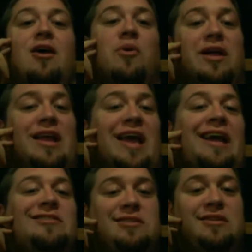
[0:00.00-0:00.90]
we're going to
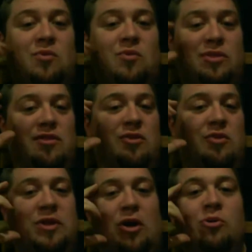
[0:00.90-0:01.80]
age it with a little
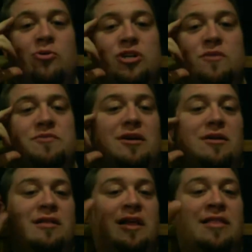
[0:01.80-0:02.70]
bit of oak chips
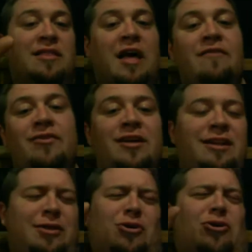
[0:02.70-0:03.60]
on
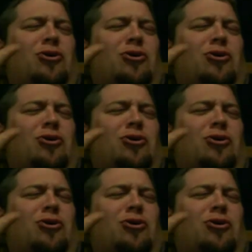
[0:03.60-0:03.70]
Glenlivet. And